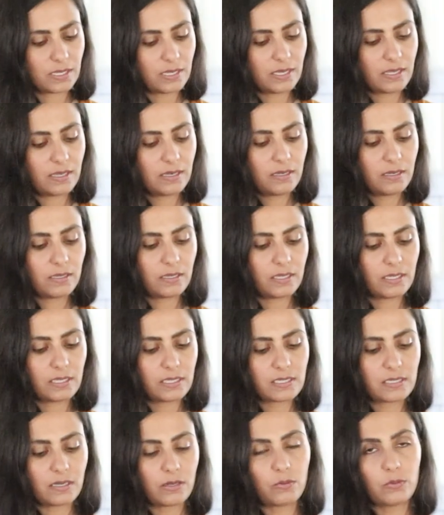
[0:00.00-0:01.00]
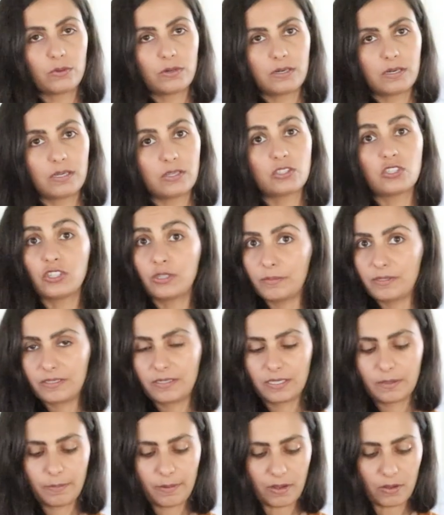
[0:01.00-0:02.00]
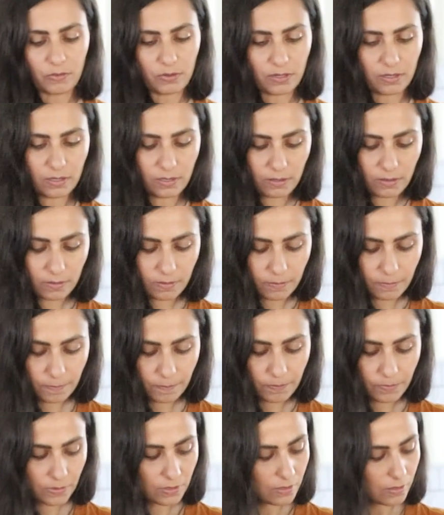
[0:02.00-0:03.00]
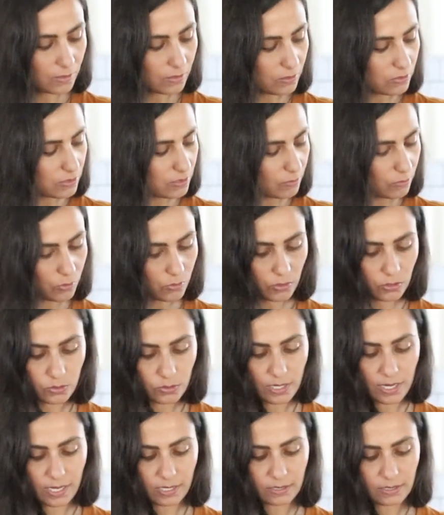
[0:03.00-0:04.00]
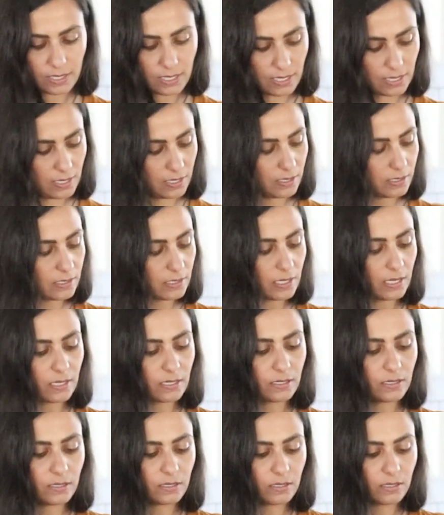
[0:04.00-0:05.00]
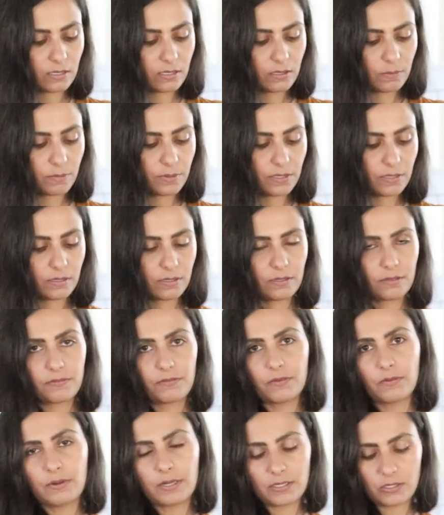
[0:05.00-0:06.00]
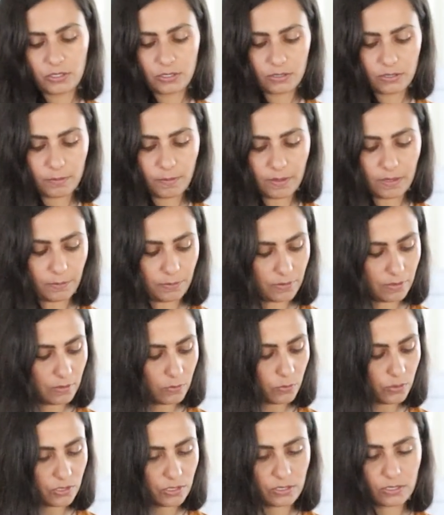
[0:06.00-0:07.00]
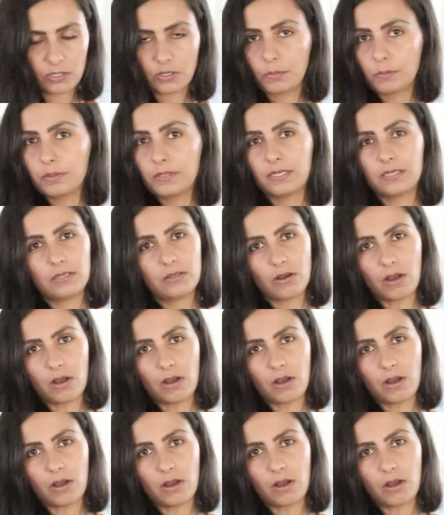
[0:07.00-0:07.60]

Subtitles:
in is our turmeric powder. So I'm going to add that and a little bit of red chili pepper, which is completely